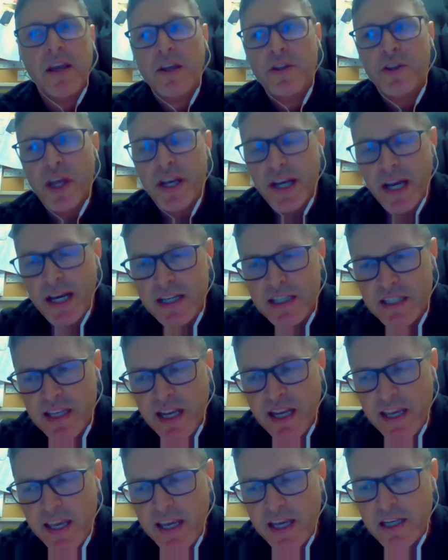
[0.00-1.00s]
The nice
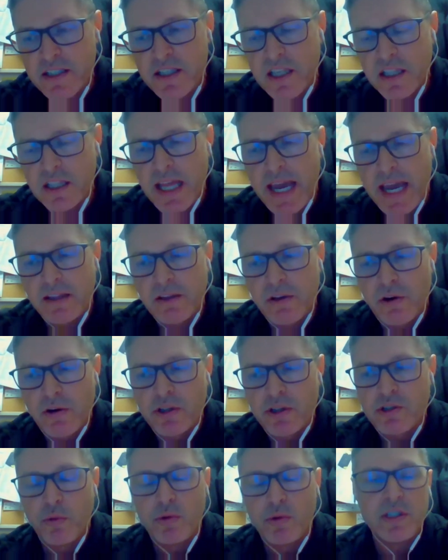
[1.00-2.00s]
thing is the landlord
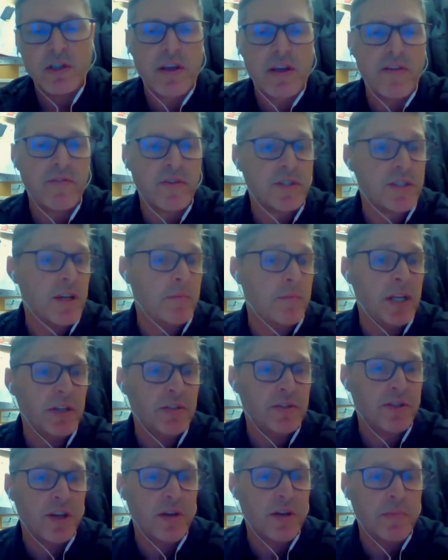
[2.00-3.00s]
is always looking for somebody
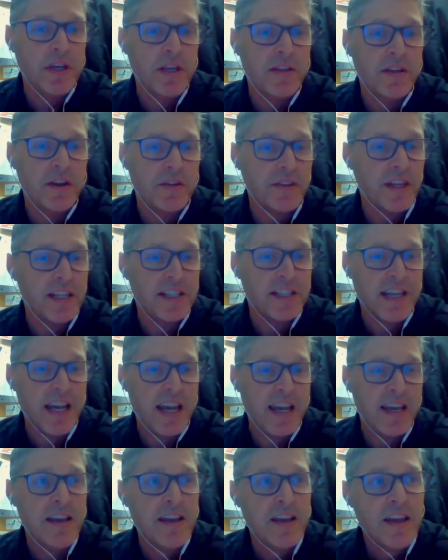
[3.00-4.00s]
who's going to be there. They
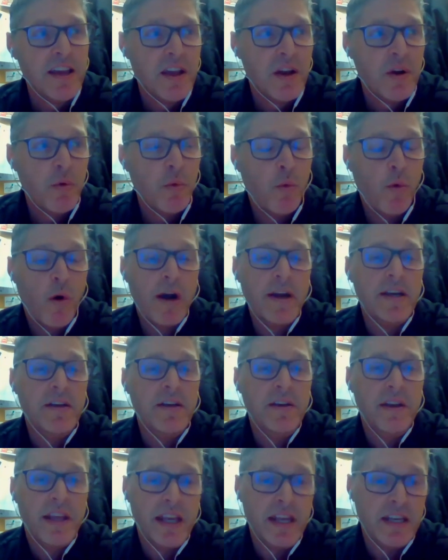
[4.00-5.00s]
say 1
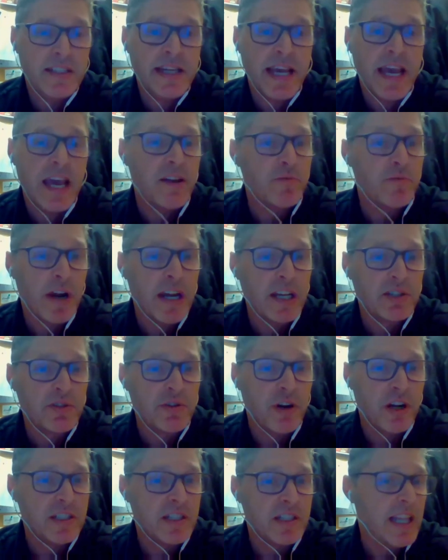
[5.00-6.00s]
in 10
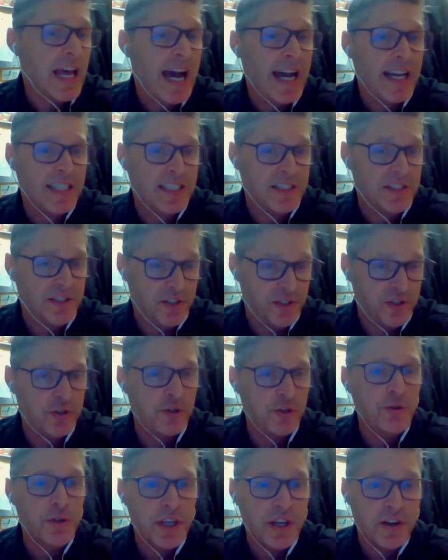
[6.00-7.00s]
restaurants lasts
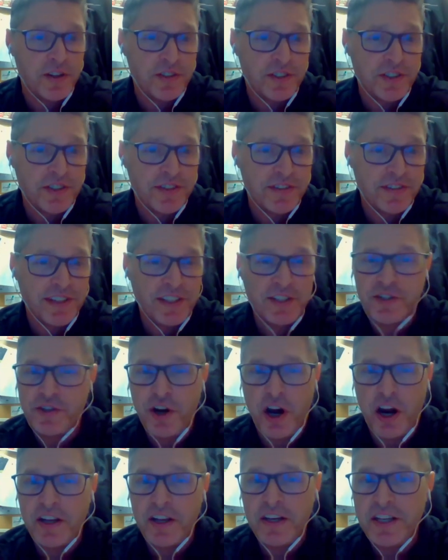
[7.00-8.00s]
2 years. It's
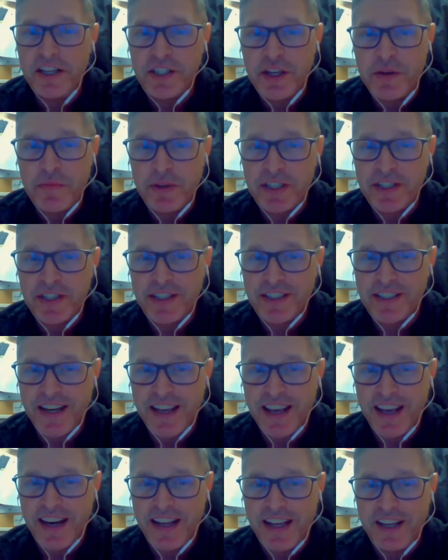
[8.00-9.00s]
not an easy business to
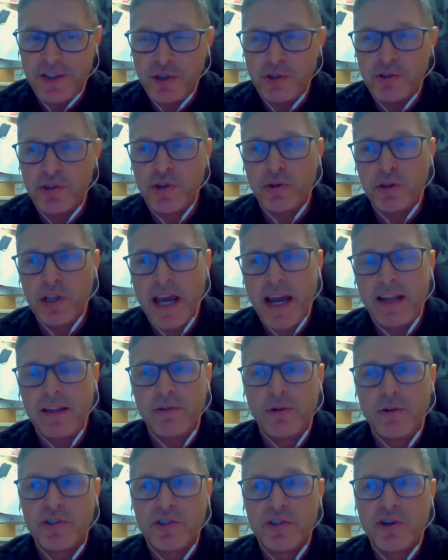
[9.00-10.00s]
get into. So
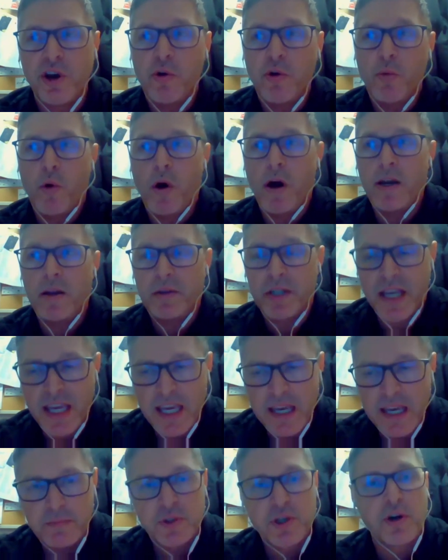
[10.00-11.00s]
landlords don't want to
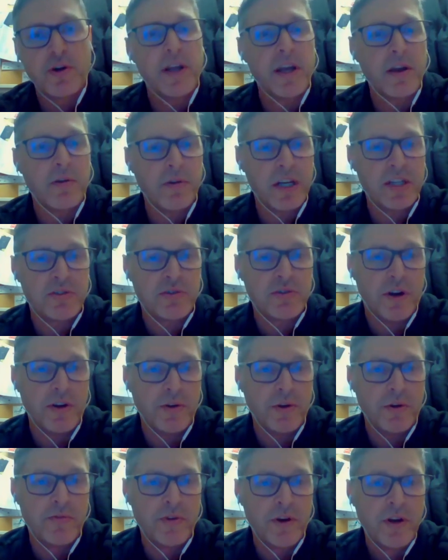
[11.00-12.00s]
keep turning a restaurant
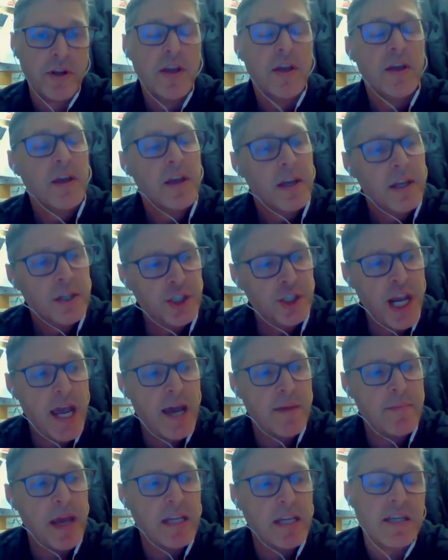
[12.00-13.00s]
over.
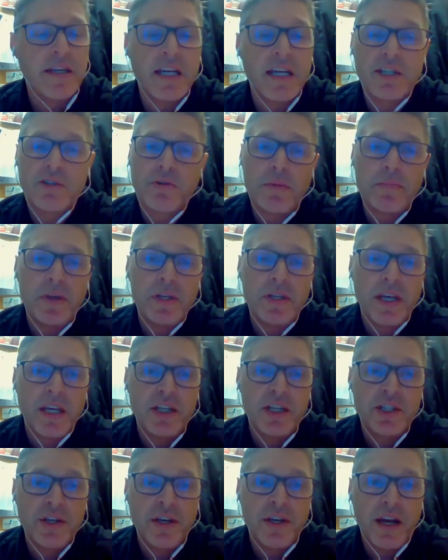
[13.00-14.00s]
Jam has a nice
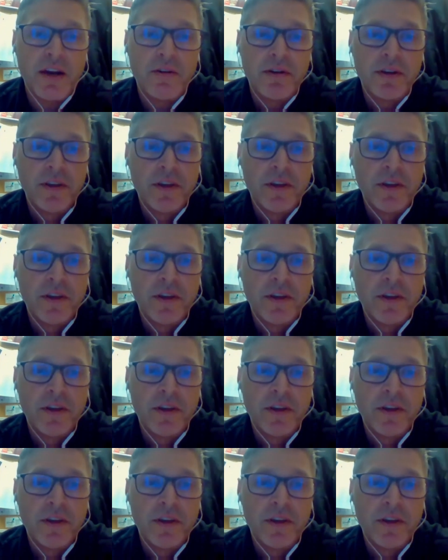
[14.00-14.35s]
reputation now.